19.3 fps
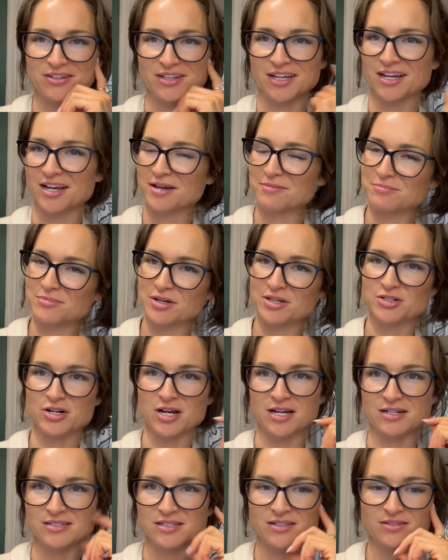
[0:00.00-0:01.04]
Like I'm
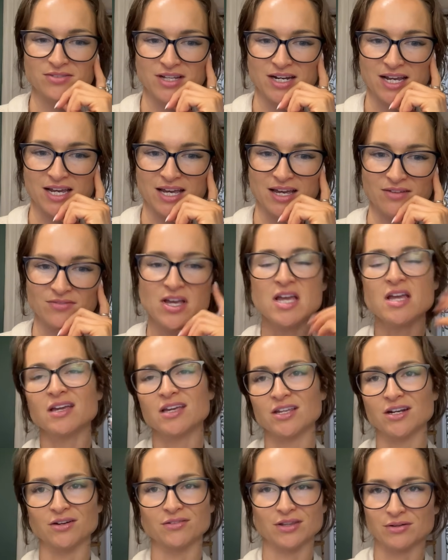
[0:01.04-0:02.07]
attractive and I have,
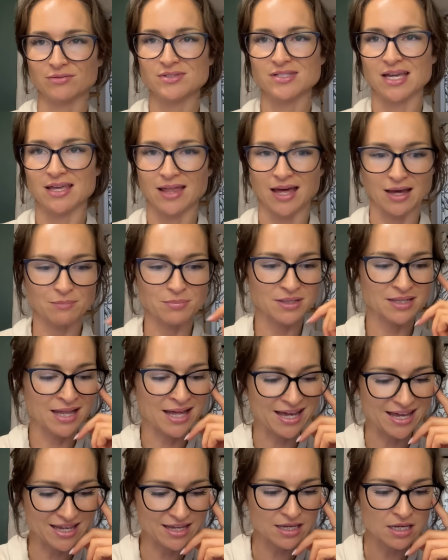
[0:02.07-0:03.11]
you know, they don't say that, but
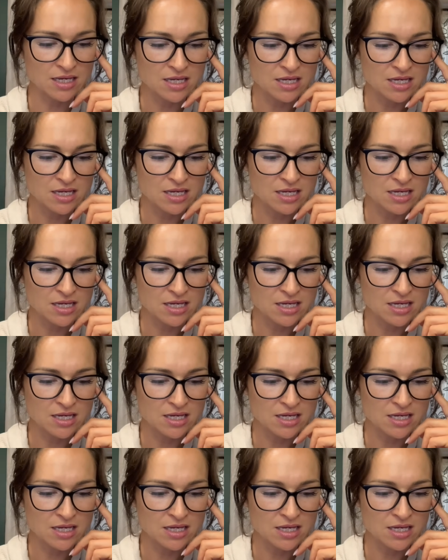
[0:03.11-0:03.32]
like